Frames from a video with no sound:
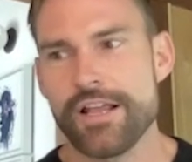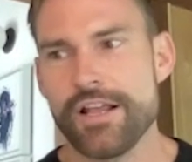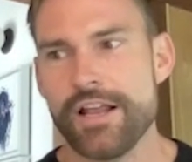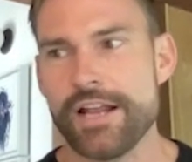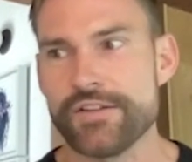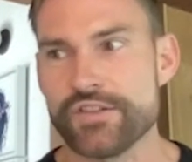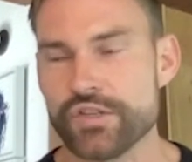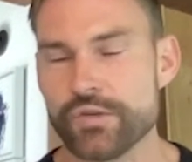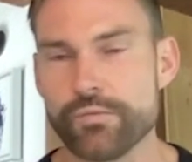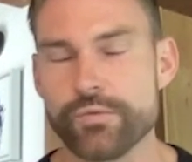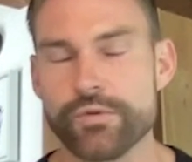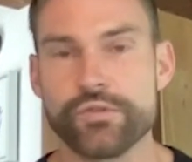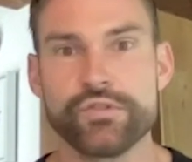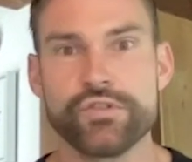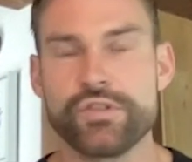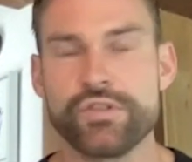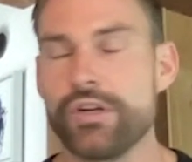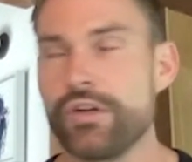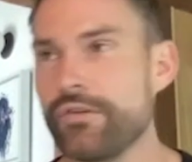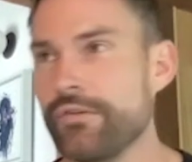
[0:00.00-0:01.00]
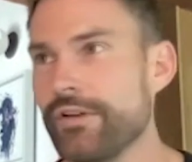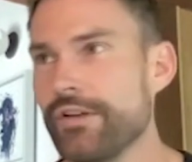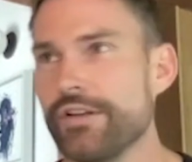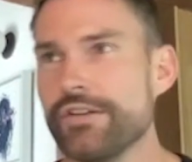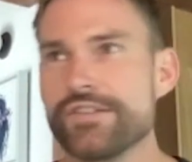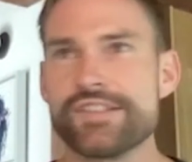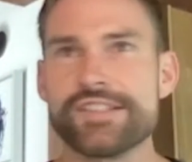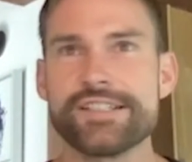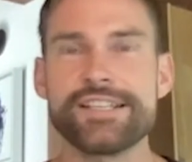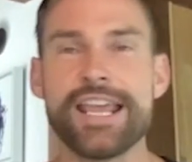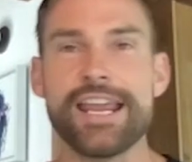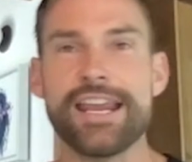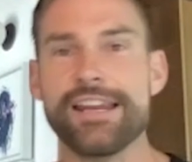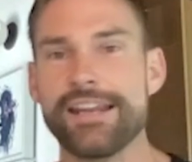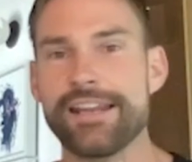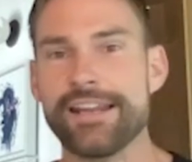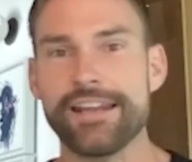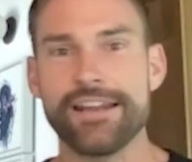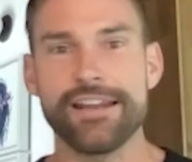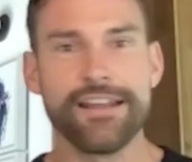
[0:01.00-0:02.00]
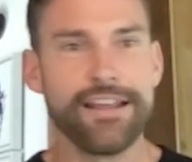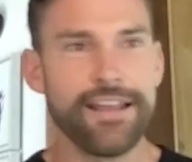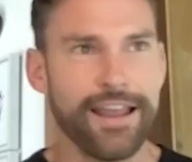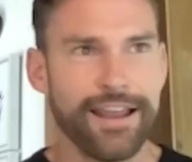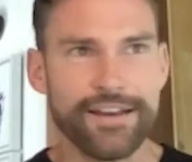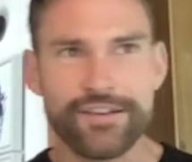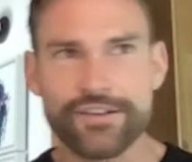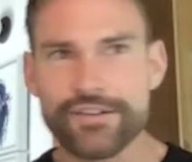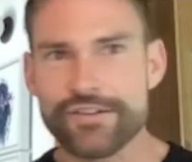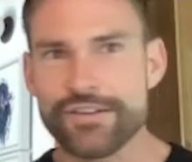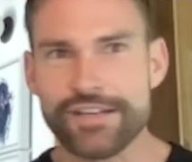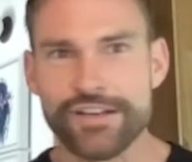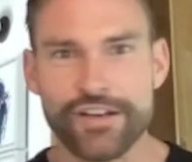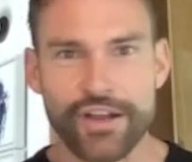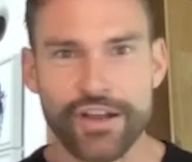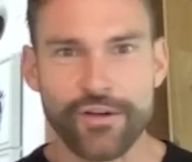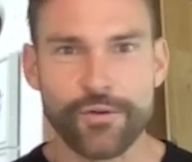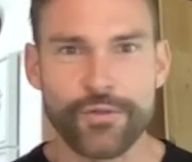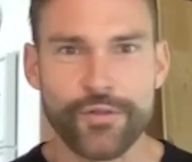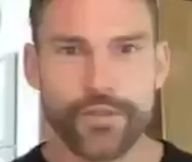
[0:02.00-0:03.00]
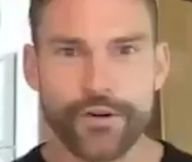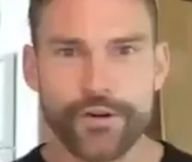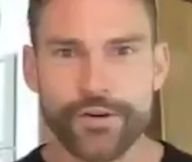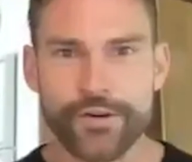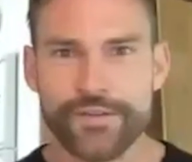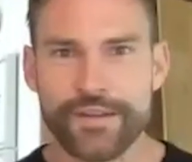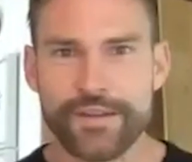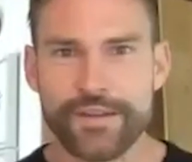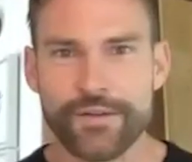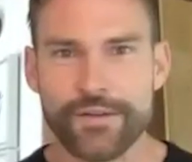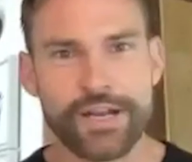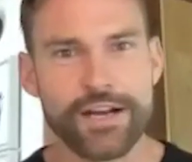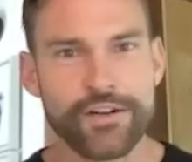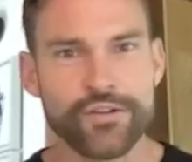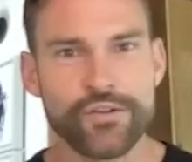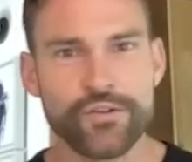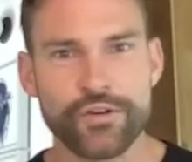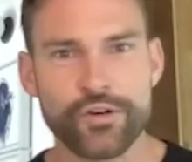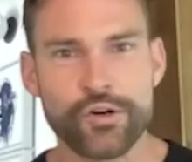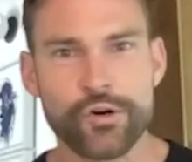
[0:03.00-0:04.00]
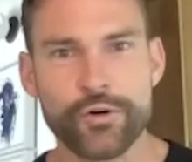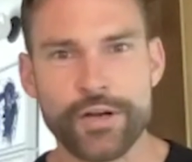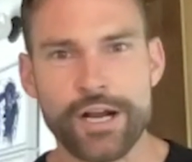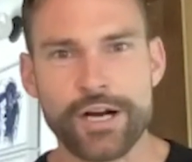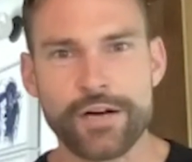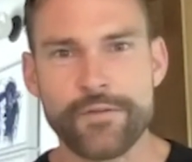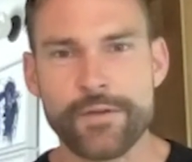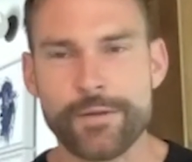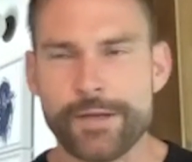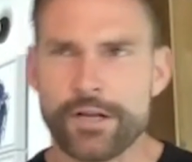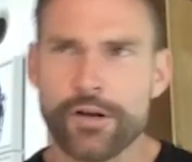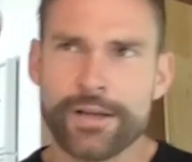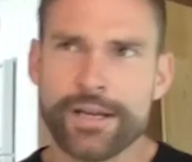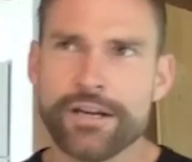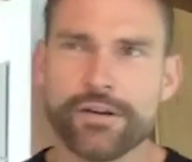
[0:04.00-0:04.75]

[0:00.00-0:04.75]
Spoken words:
And so we're skating, and you know, they kind of do the choreography, like, okay,